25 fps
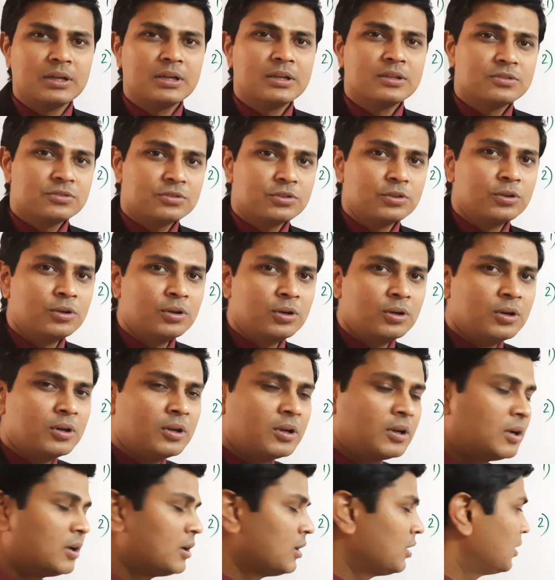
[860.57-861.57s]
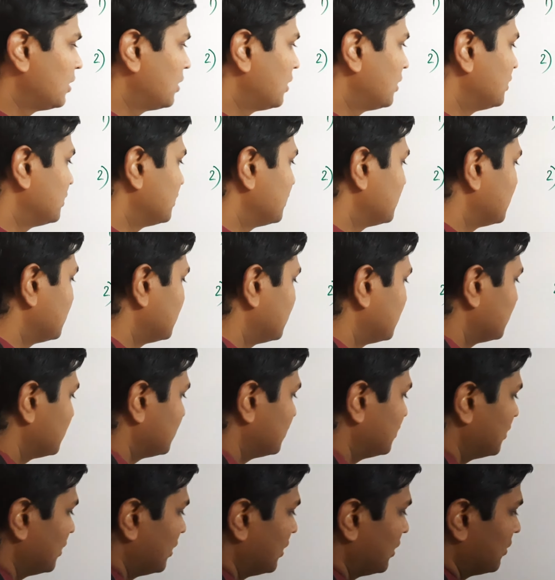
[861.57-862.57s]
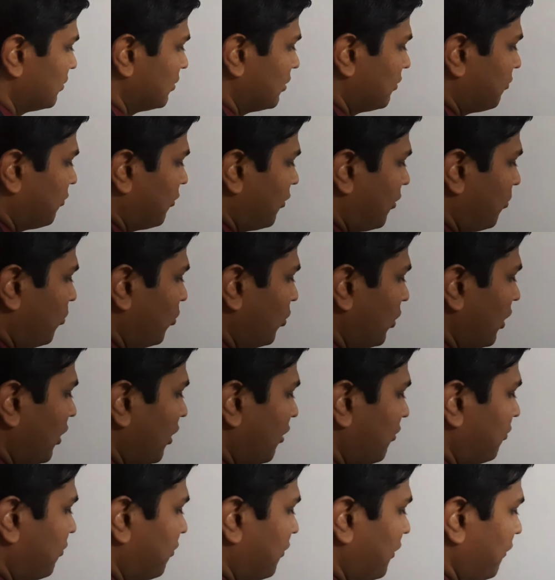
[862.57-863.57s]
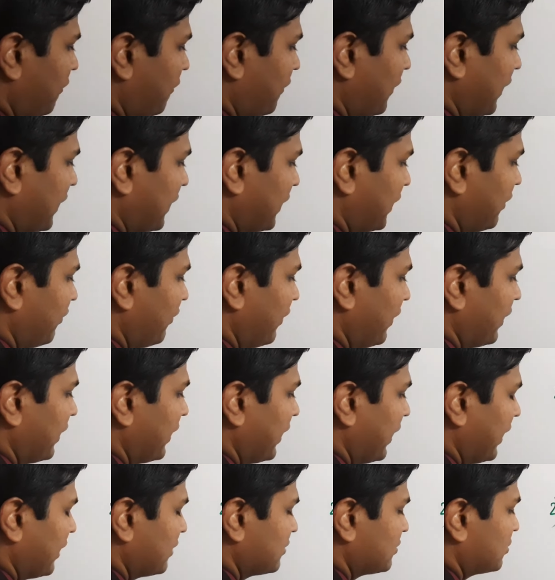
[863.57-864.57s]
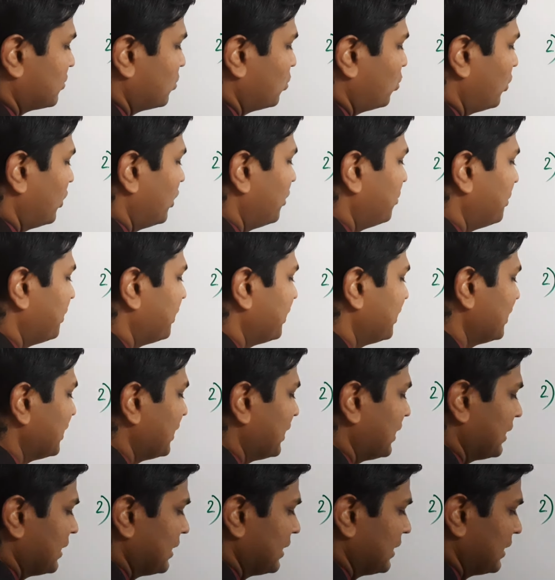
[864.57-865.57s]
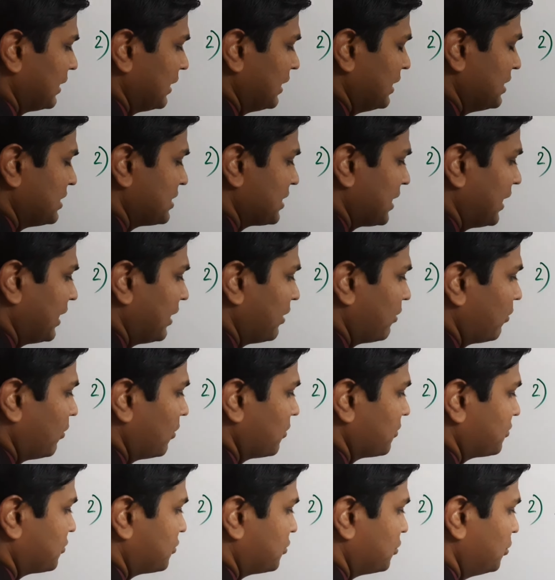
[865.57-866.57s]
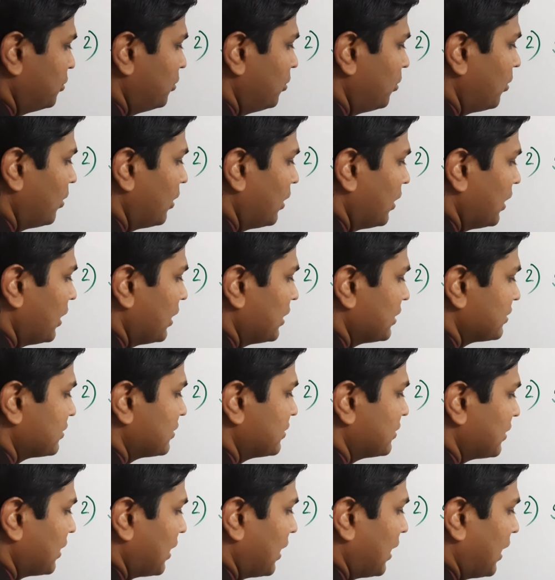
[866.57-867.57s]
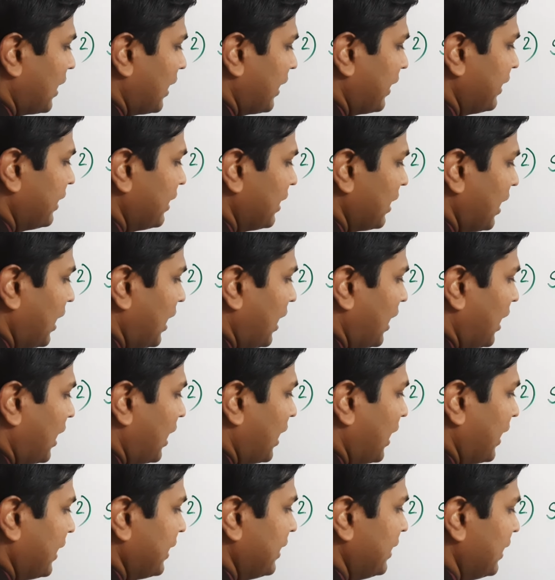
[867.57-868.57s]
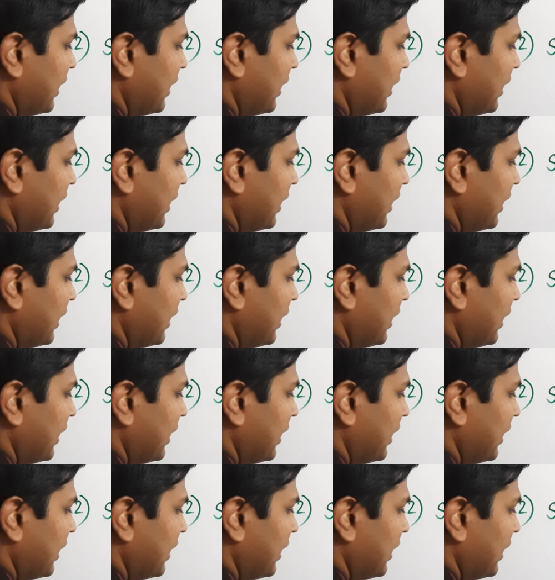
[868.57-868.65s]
So the formula of refractive index will be eta equals to sine I